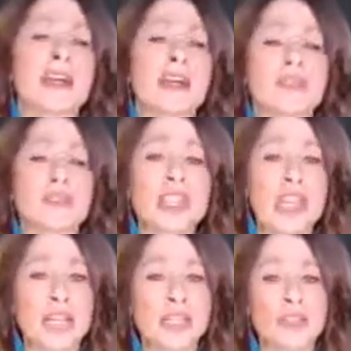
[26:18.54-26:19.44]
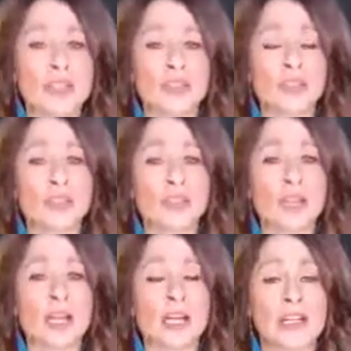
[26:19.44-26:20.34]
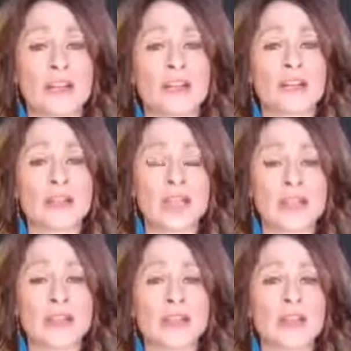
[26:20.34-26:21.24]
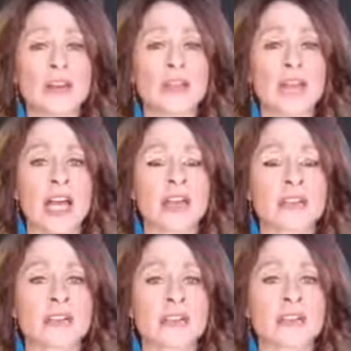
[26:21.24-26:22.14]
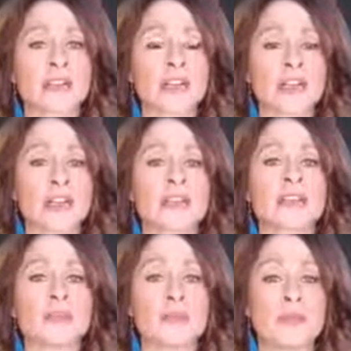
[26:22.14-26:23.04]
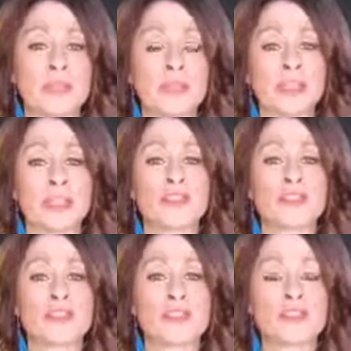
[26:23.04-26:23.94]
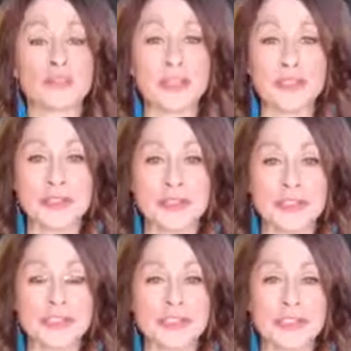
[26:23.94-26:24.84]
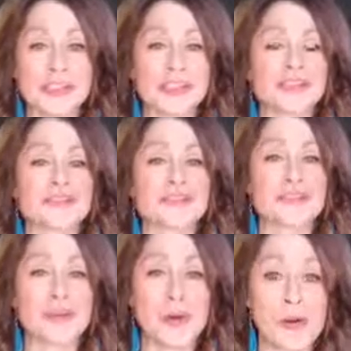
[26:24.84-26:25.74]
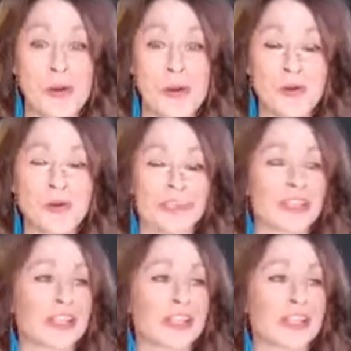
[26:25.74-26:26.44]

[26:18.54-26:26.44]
I'm telling you, underneath all that, there is buried treasure. There is gold.